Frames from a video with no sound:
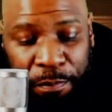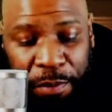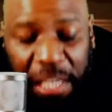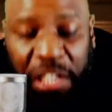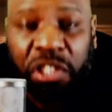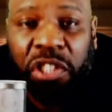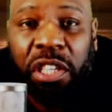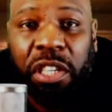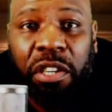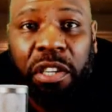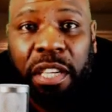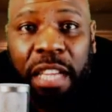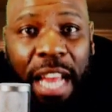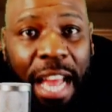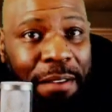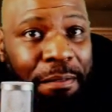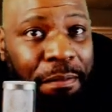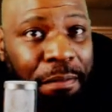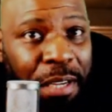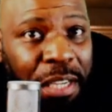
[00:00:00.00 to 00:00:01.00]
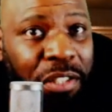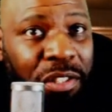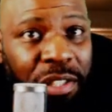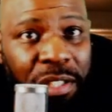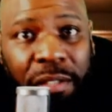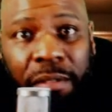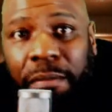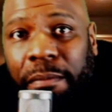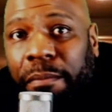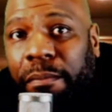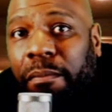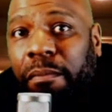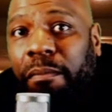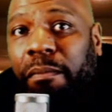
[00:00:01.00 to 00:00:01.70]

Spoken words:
fiction or nonfiction.